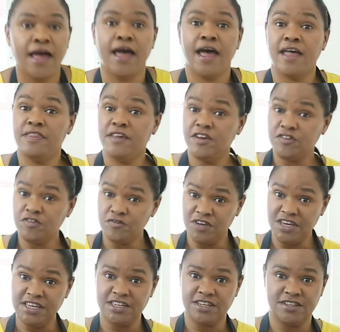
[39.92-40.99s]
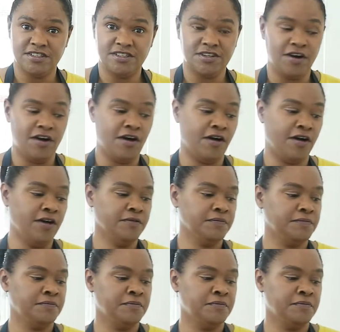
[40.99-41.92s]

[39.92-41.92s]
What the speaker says: And the ingredients are